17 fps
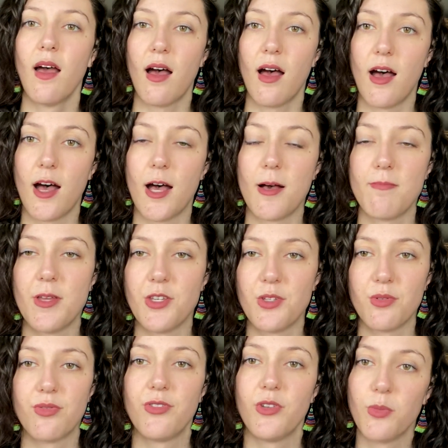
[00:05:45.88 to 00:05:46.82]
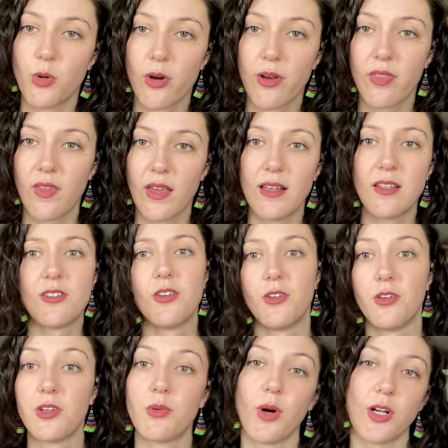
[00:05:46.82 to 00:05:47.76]
and do a few more things. You
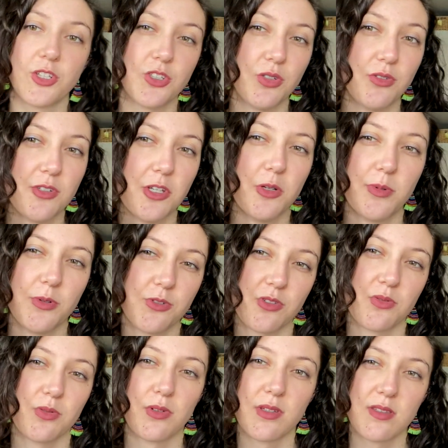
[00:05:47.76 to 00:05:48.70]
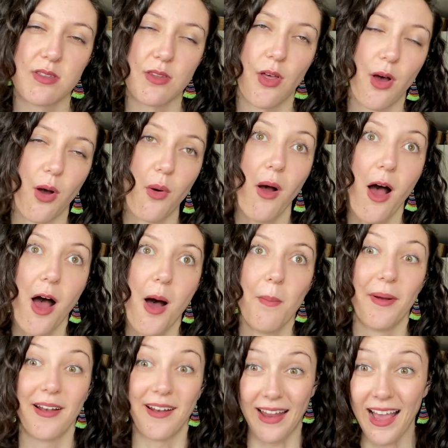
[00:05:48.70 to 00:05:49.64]
know, you could watch YouTube. It was just really slow.
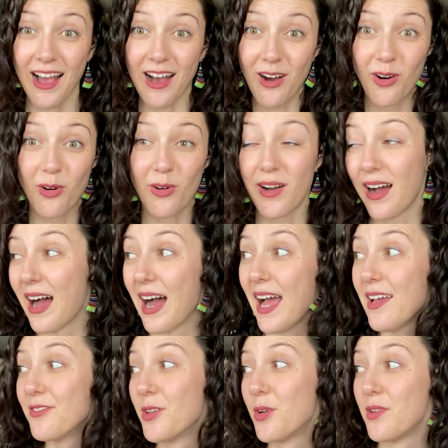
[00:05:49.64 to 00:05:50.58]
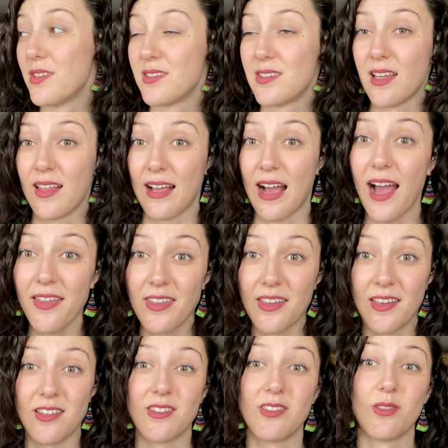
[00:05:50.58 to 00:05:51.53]
But now I have noticed it. Like, I
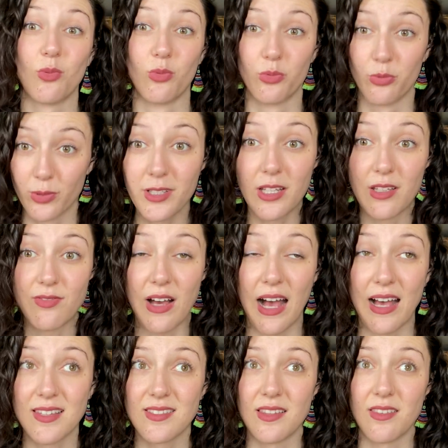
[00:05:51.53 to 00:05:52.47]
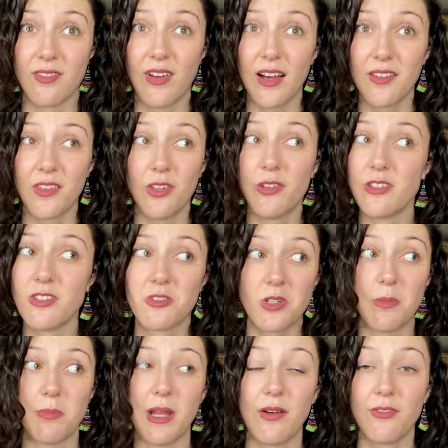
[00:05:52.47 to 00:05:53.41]
think it's really fast. And the fact that you can
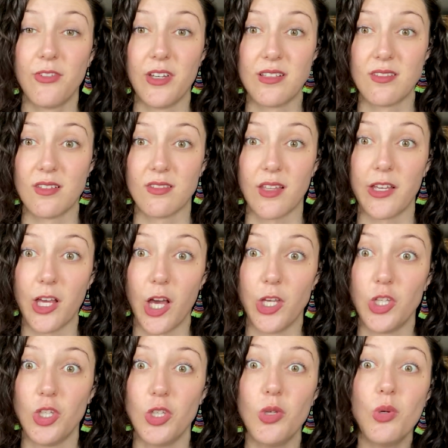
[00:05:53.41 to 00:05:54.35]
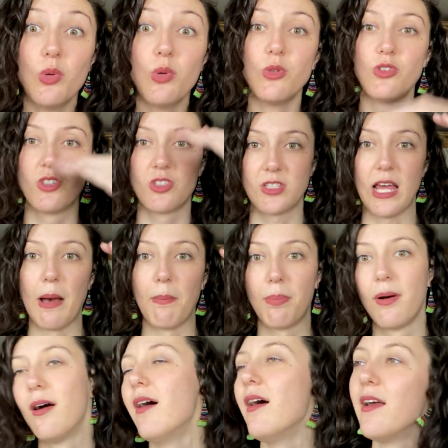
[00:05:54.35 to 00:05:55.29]
stream Netflix is like a huge step
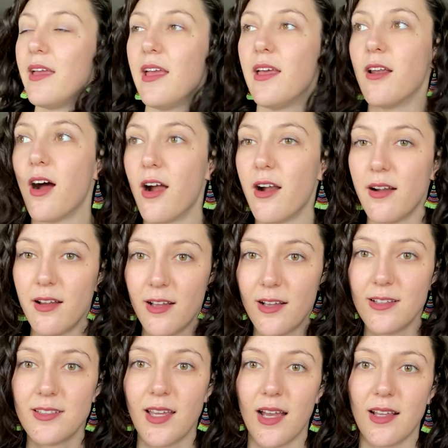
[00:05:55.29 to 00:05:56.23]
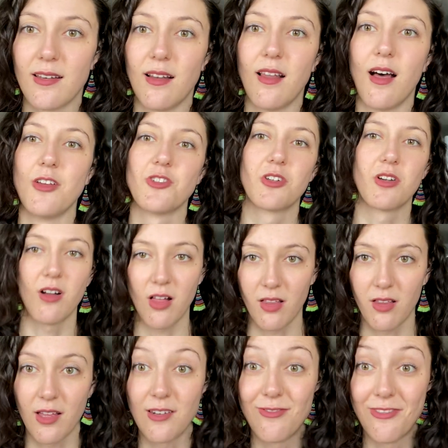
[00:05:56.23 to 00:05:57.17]
in our
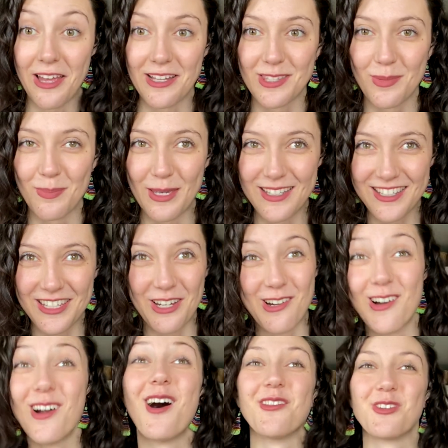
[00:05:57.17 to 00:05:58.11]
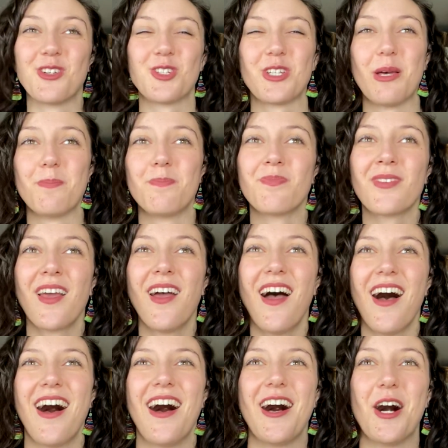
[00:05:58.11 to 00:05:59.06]
technological advancement here on the ship.
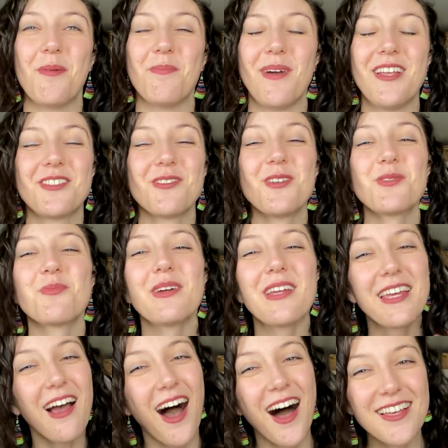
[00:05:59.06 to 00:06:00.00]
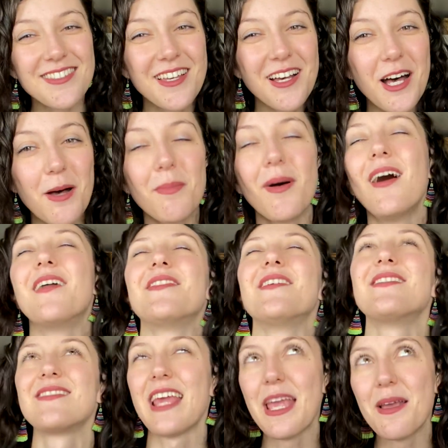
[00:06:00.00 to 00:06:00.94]
And so it's really awesome. At
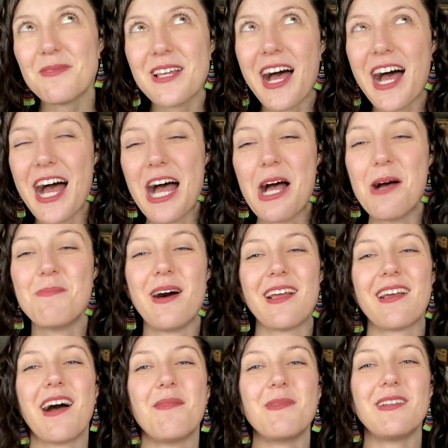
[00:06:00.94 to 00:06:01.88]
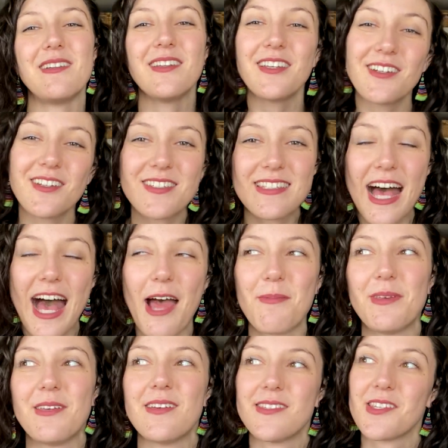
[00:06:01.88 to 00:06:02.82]
the same time, like, I'm a little sad
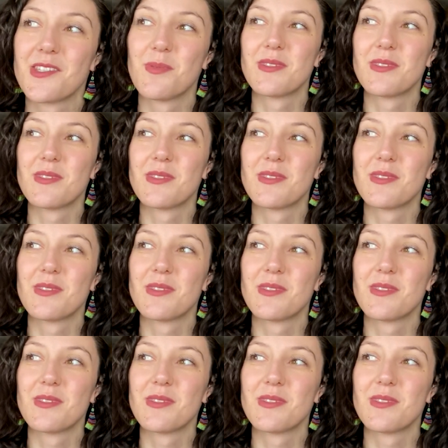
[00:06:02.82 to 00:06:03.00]
because this